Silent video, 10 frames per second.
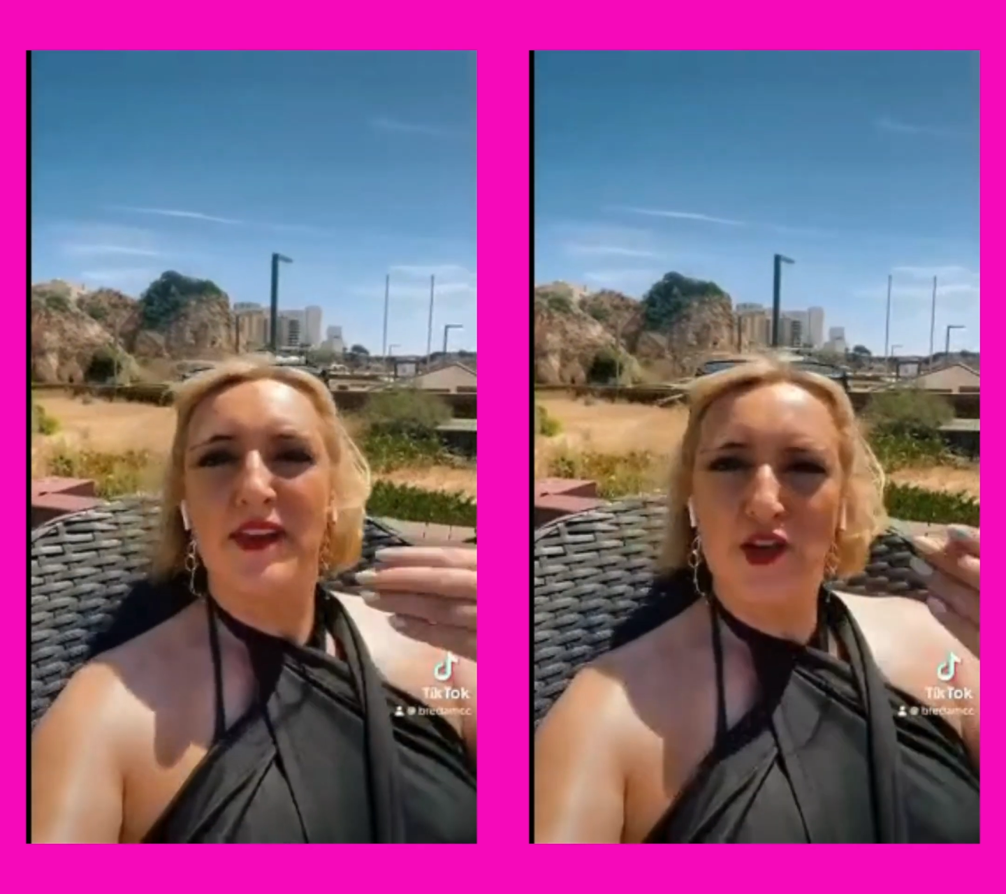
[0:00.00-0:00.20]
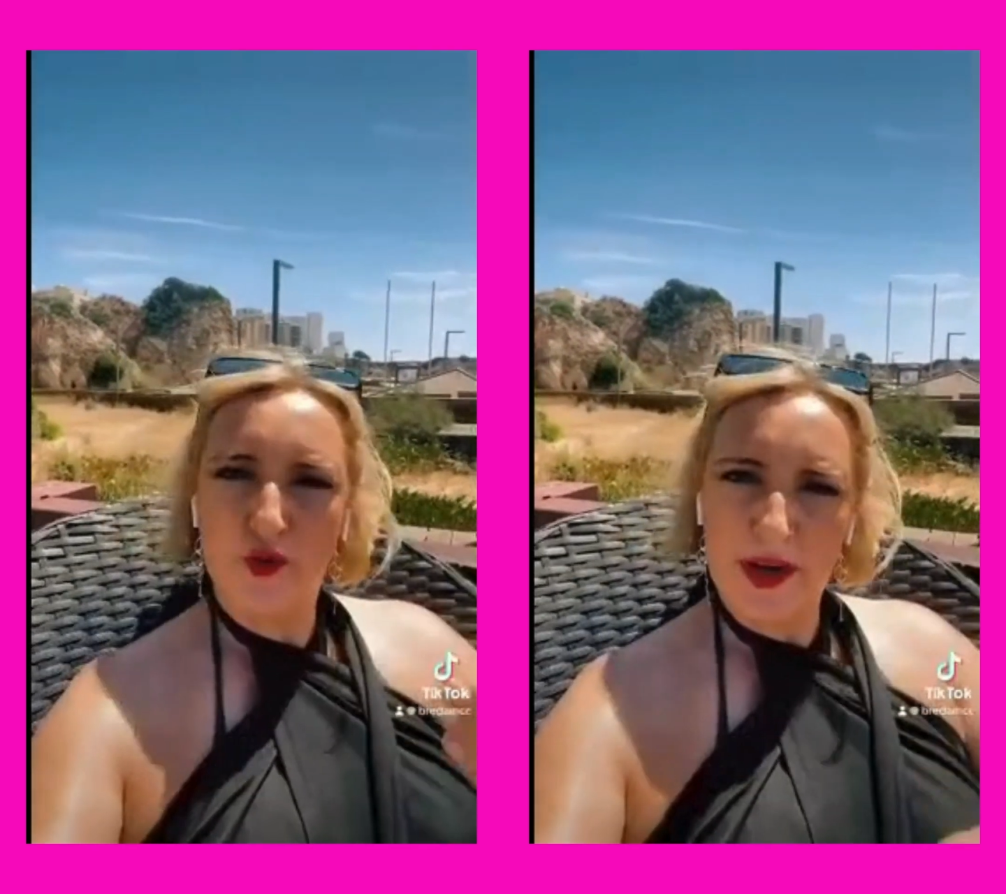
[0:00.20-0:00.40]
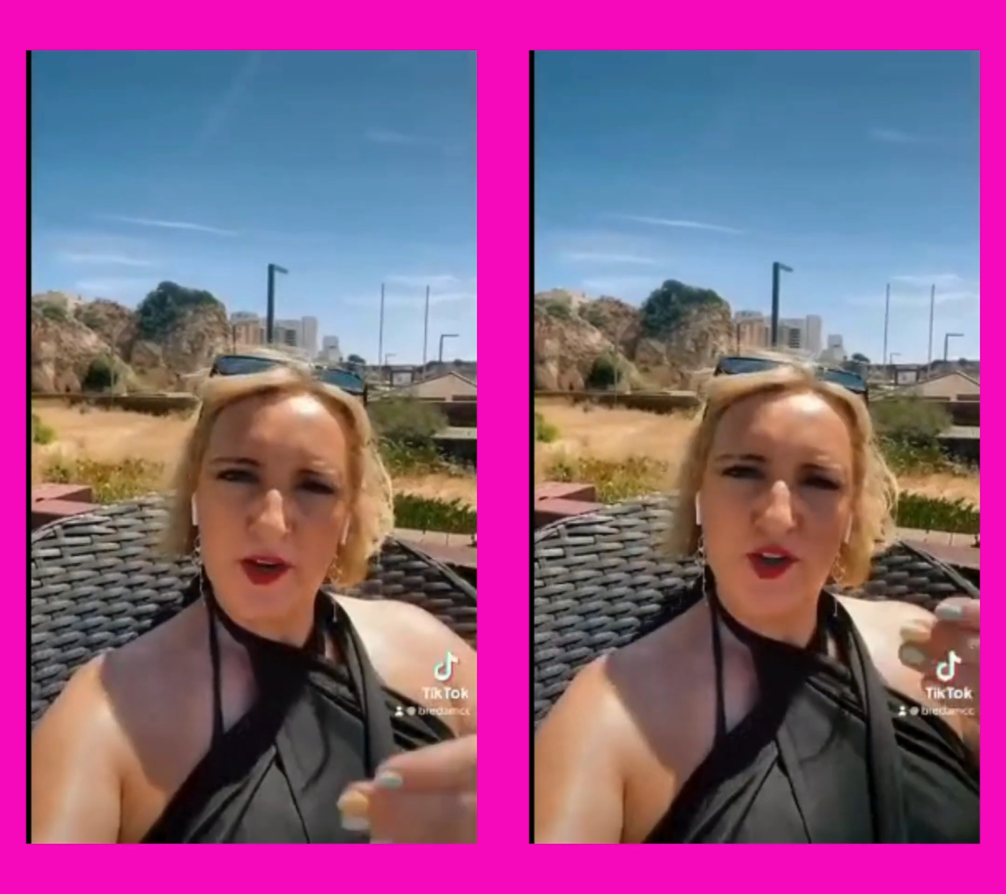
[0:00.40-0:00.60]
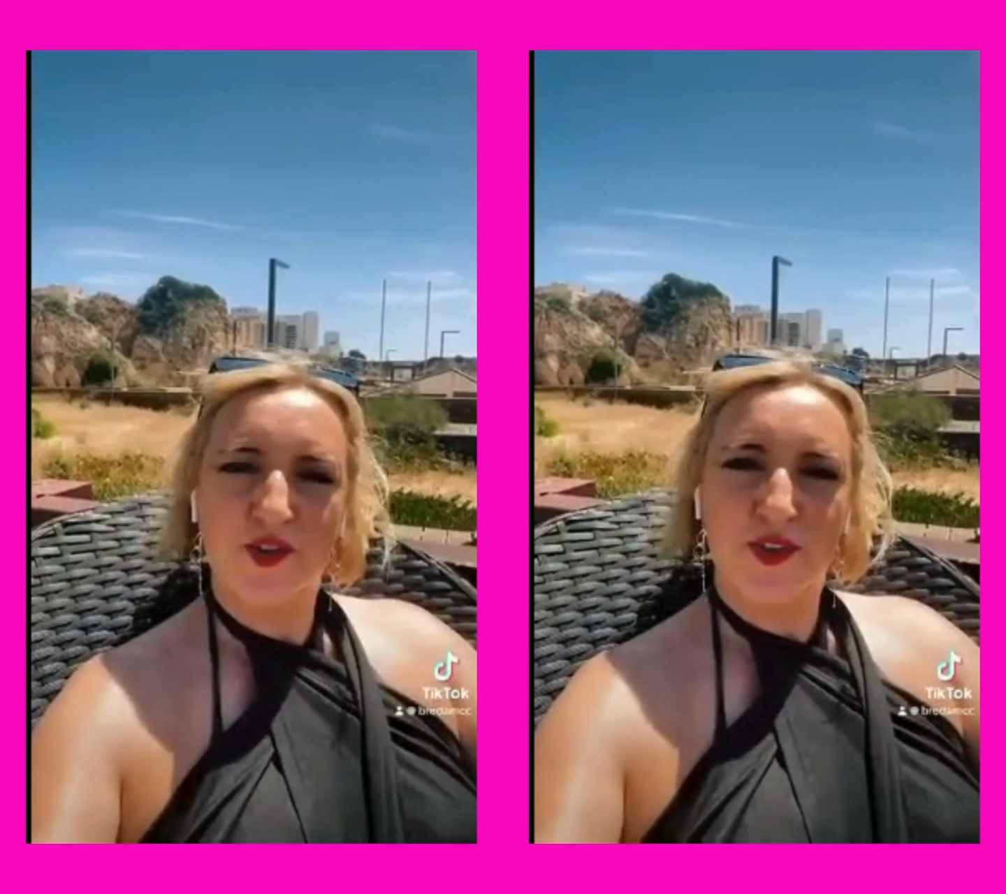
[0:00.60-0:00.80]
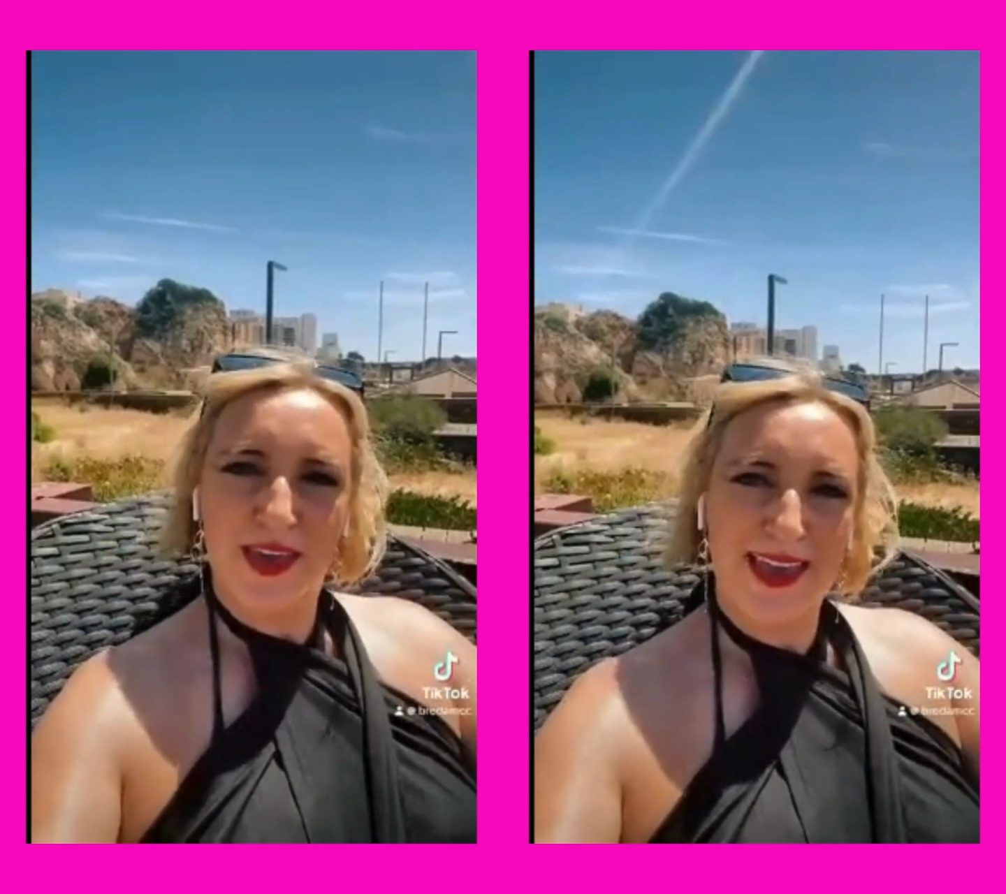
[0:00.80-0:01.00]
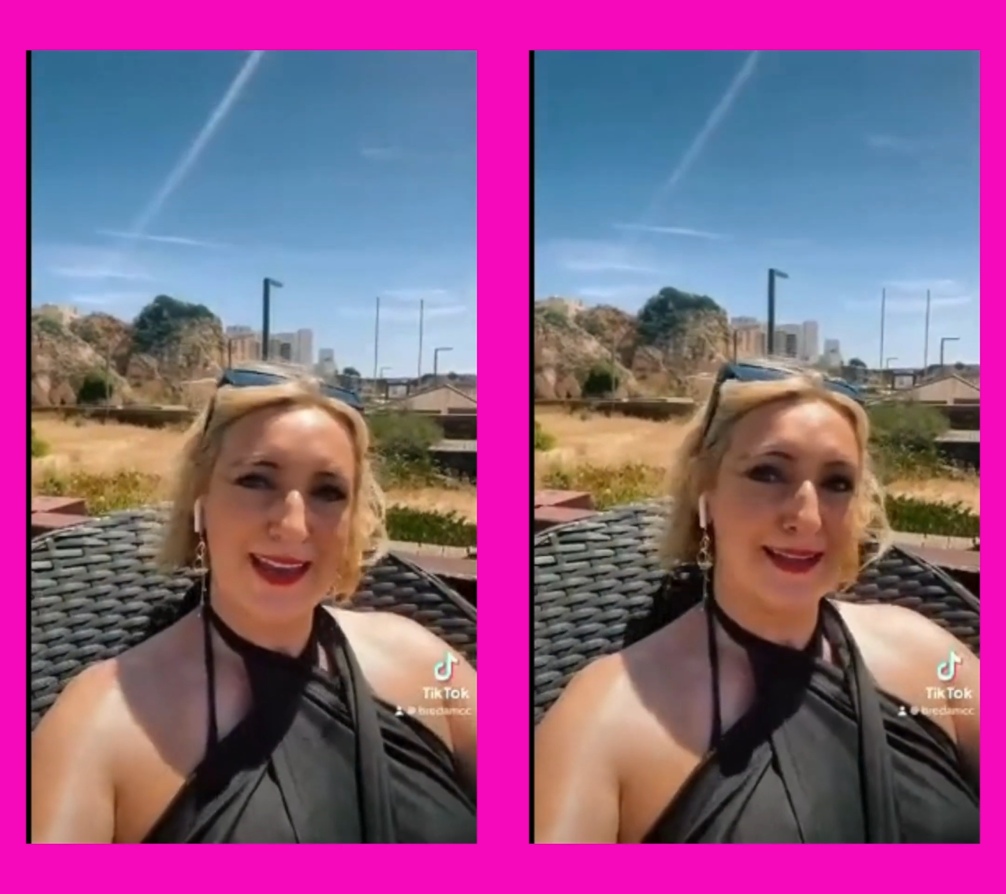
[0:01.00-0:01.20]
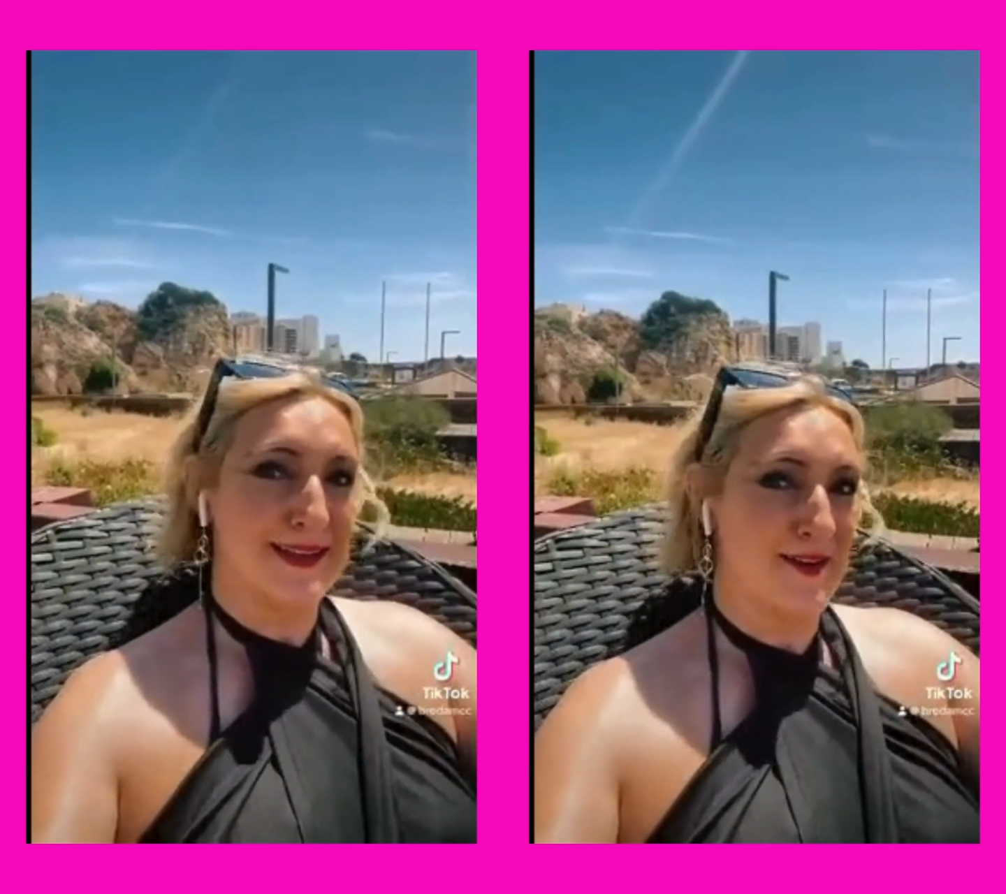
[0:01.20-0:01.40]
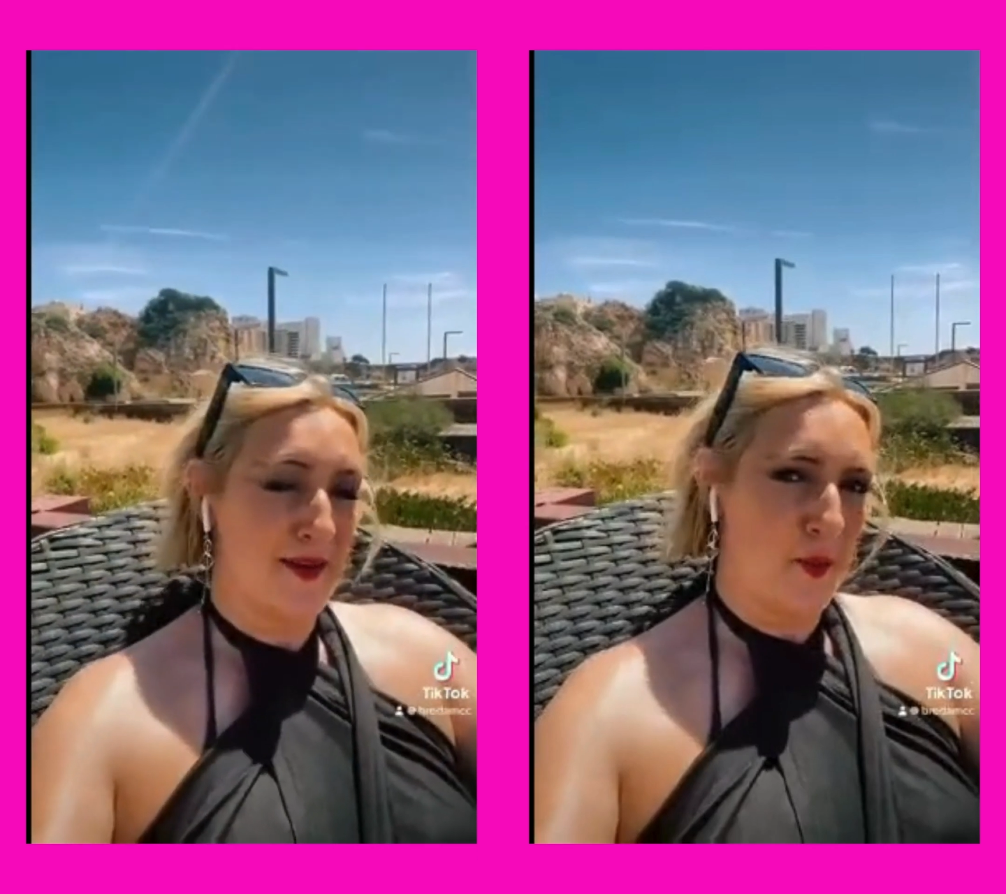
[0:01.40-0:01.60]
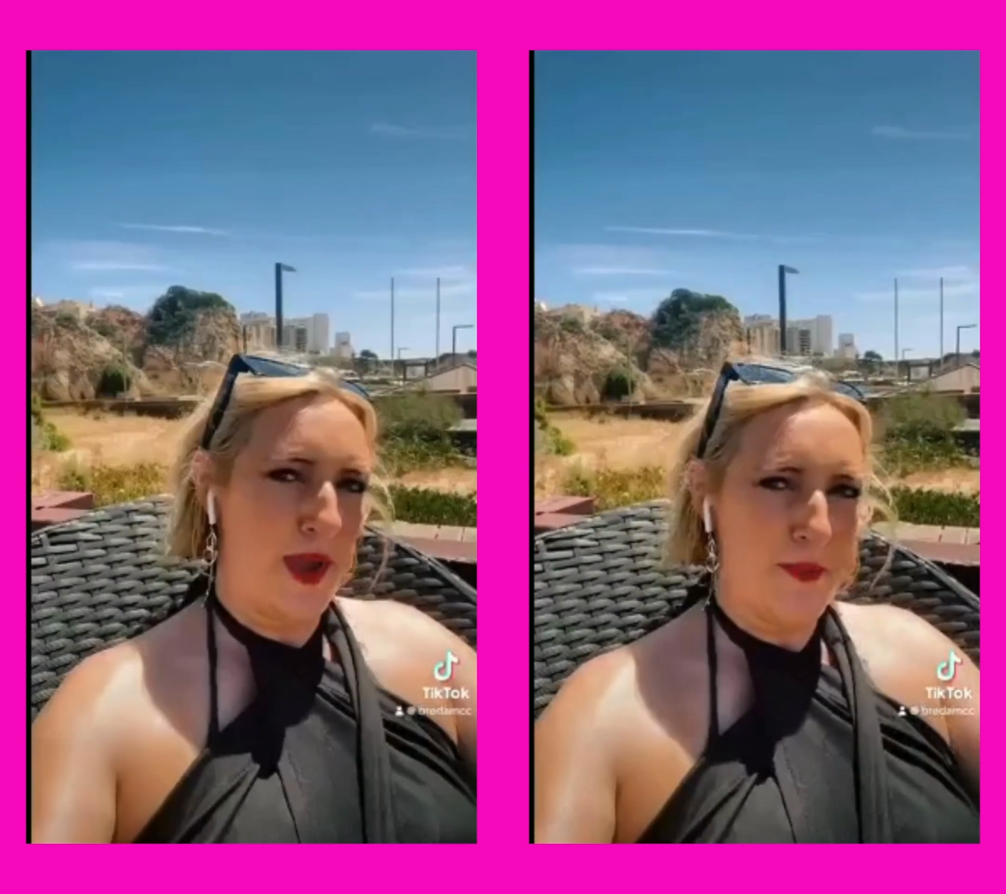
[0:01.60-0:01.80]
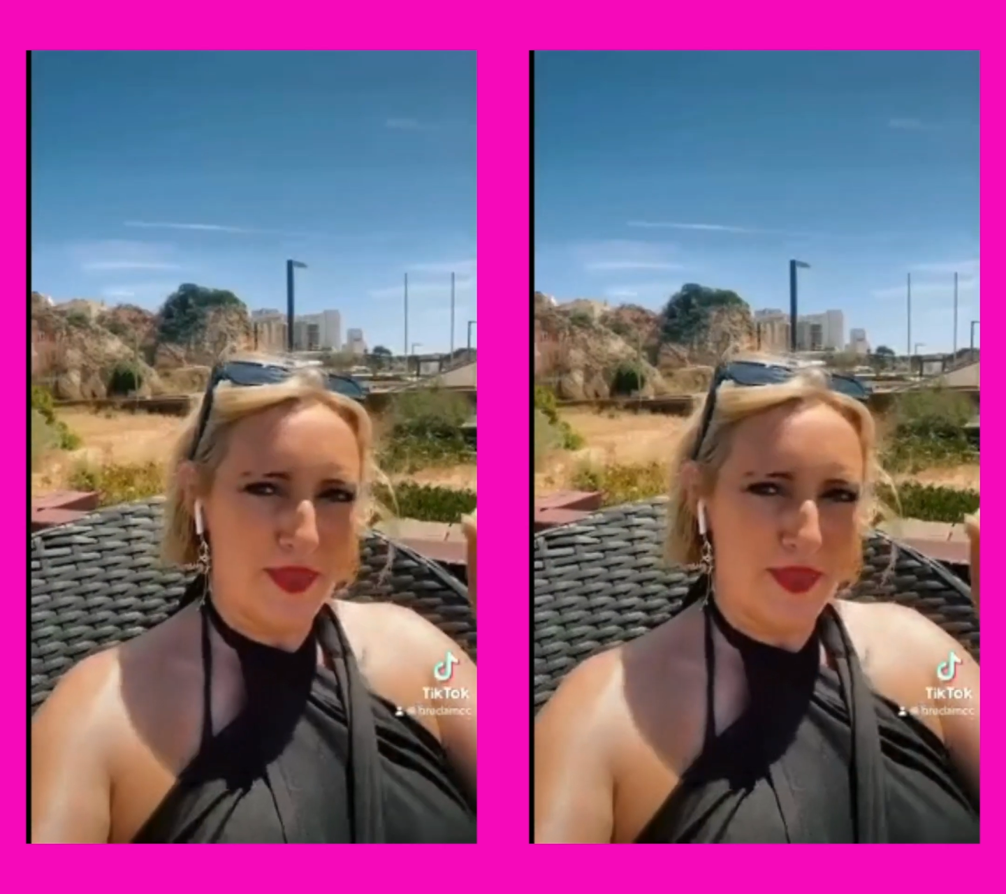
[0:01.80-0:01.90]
that triggered you to think in a certain way.